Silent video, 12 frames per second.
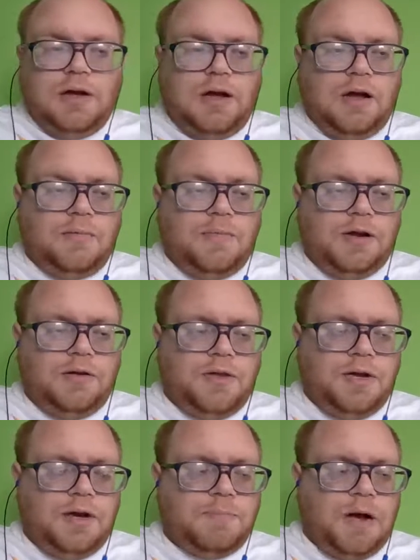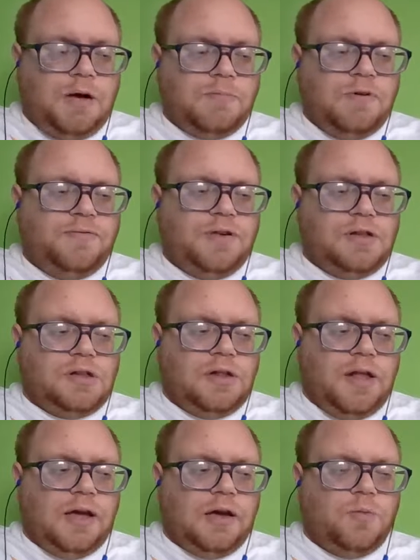And you think about movies
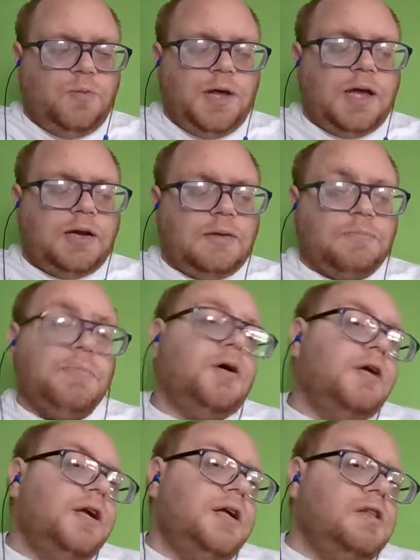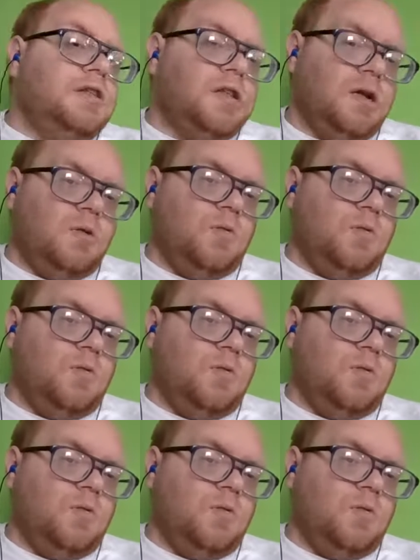like Weekend at Bernie's,